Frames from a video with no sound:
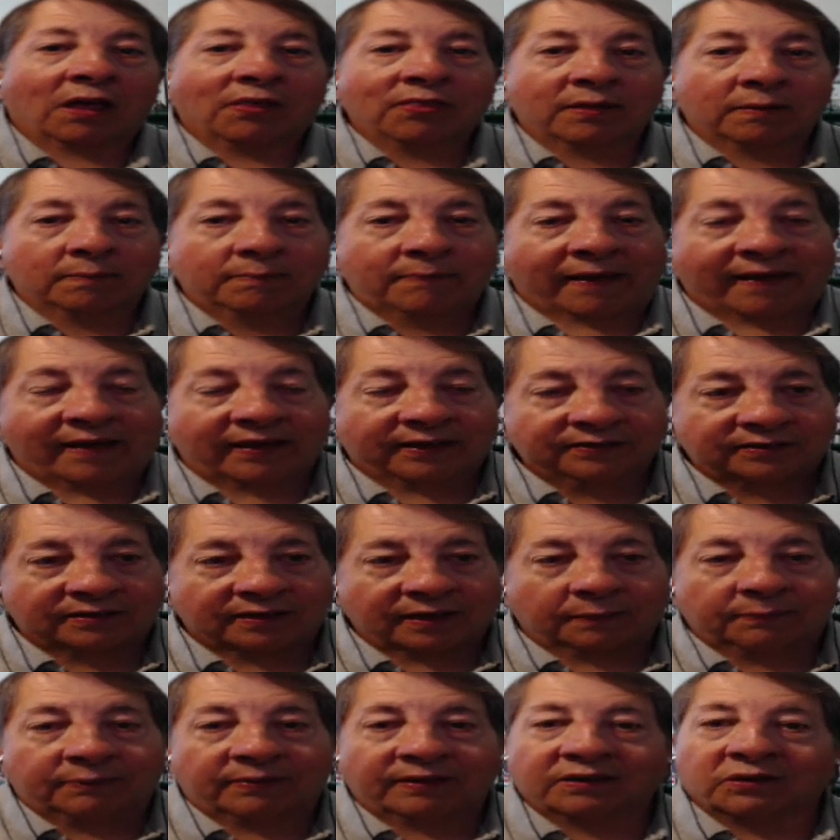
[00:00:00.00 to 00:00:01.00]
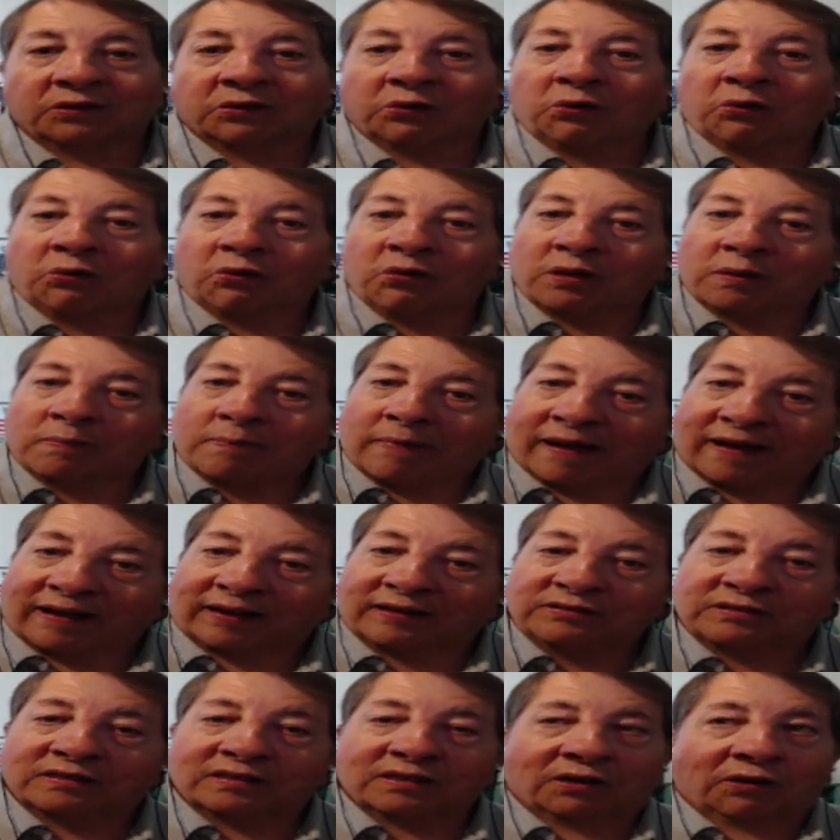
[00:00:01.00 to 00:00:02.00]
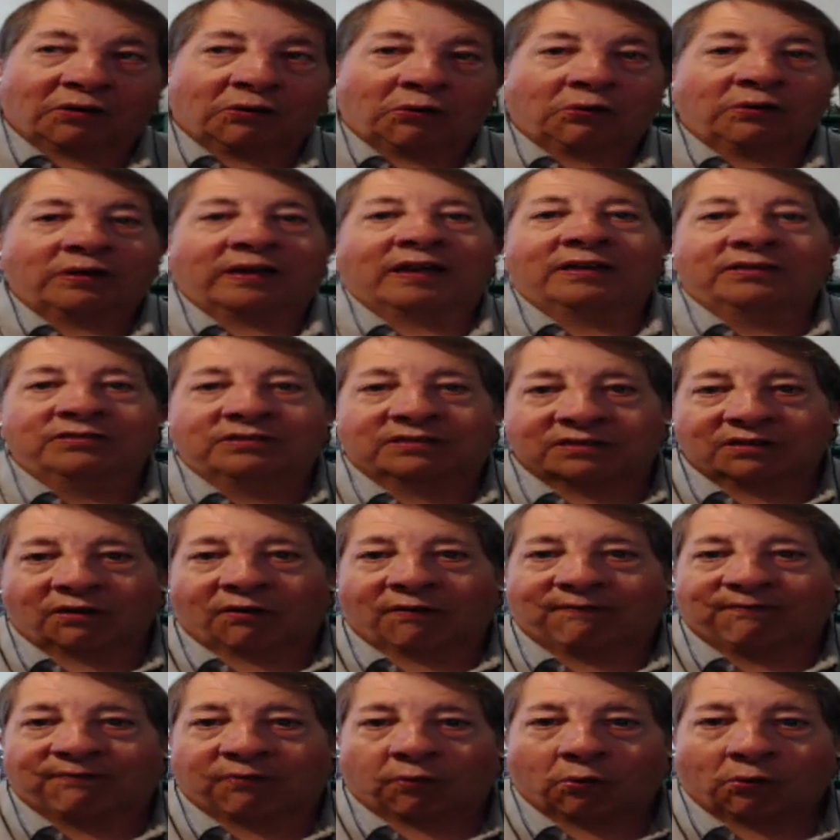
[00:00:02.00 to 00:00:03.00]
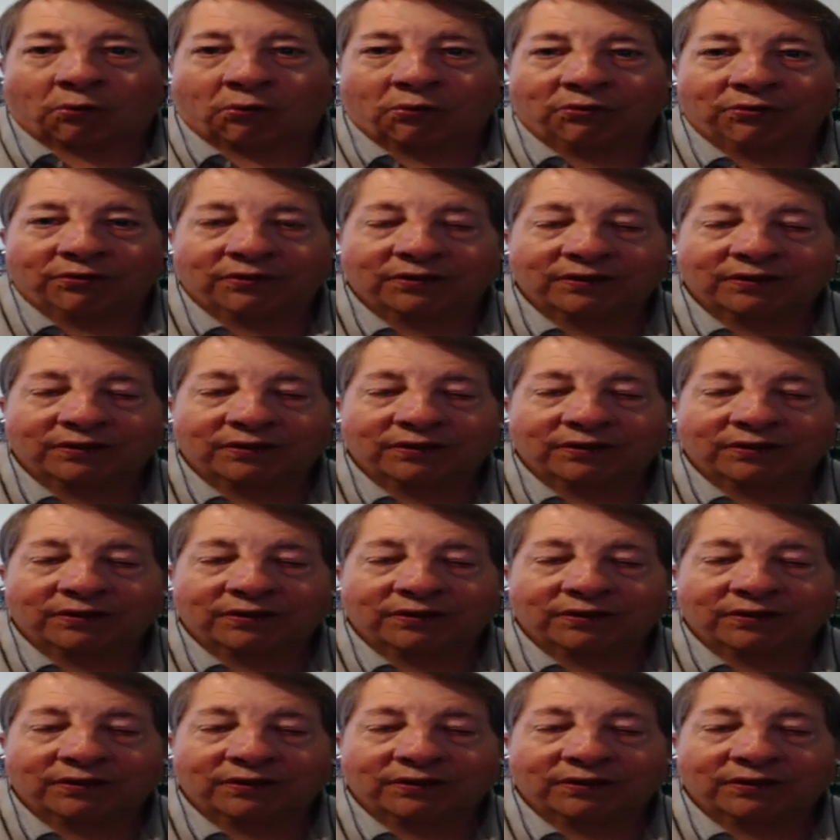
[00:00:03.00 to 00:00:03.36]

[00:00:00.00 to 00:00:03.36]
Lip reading: the mandibular, the maxillary, and so forth.